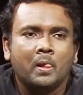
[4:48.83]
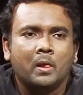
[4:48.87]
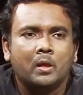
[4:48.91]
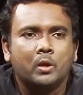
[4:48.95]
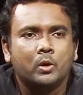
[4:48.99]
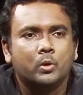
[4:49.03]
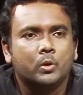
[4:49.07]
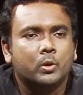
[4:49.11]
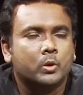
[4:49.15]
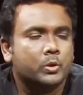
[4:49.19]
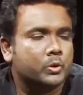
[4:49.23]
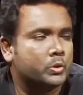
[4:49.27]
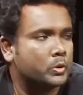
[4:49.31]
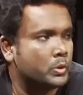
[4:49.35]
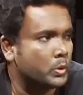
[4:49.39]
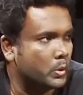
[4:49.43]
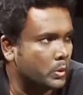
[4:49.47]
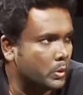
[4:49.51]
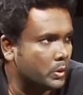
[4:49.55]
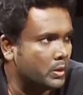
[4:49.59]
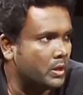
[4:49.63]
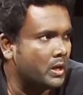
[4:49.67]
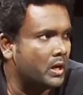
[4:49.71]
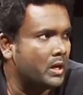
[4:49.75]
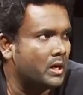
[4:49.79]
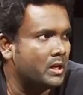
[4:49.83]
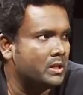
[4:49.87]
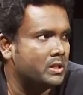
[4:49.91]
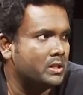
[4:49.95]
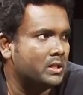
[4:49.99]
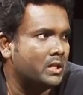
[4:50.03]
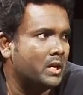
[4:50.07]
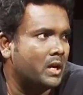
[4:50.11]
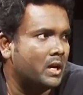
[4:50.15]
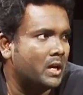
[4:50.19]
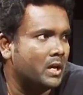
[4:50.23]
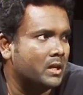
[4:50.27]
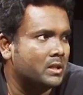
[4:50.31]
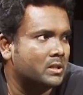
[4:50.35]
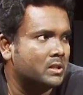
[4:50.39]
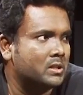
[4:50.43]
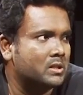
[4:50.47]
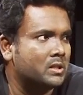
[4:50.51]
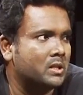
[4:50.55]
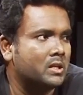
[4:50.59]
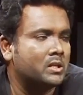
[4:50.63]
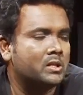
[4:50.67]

You don't store the energy, that excess